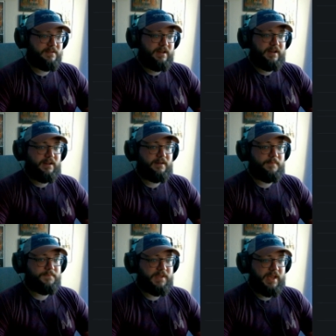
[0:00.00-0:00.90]

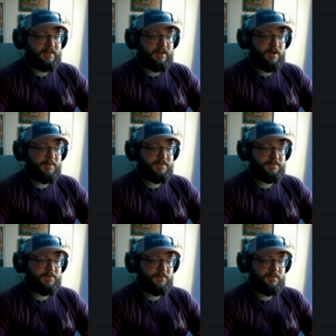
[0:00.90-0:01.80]
And Guillermo del
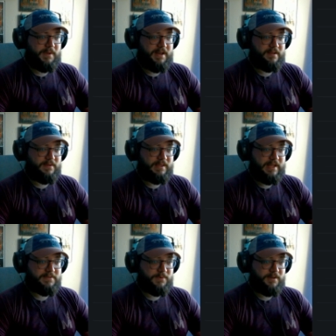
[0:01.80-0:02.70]
Toro made it, and
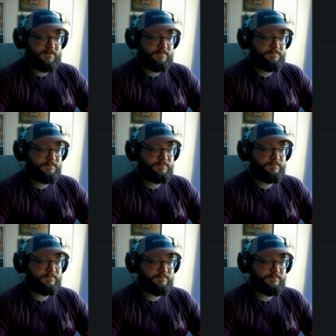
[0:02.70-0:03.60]
that's weird
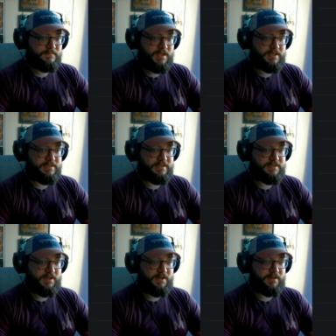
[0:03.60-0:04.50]
because it
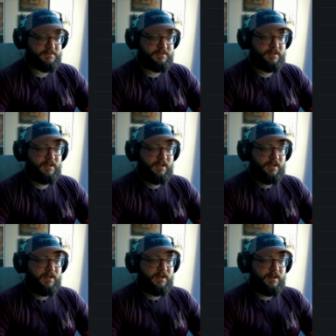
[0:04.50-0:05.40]
sucks.
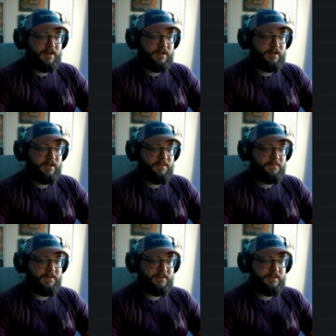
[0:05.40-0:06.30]
The
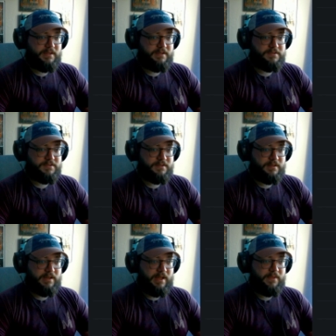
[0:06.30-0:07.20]
Village,
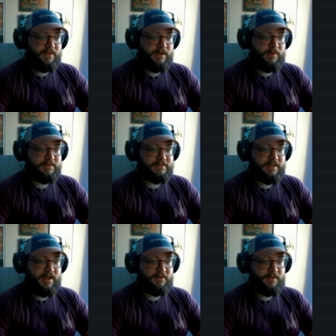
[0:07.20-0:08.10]
I think I rate this
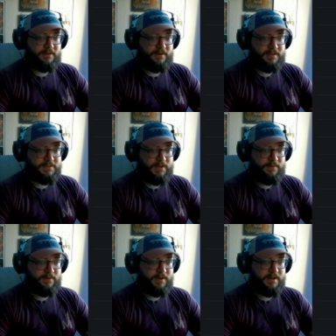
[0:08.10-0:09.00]
higher later on, so I
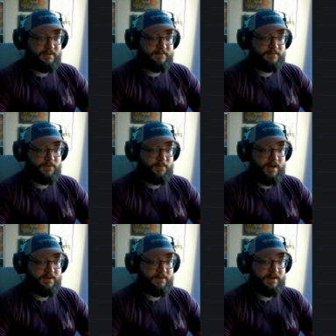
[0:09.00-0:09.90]
won't
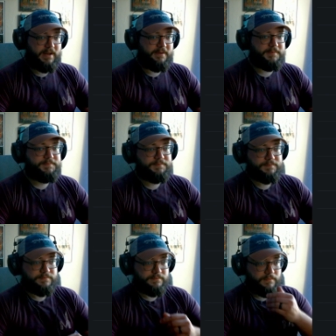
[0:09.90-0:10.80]
re-rate it right now.
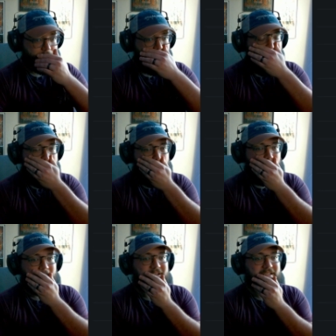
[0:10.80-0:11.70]

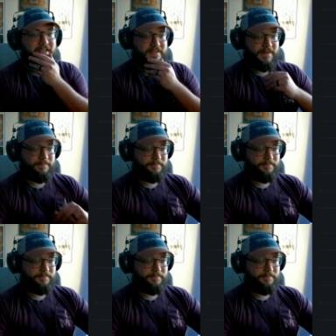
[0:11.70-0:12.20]
These stay the same.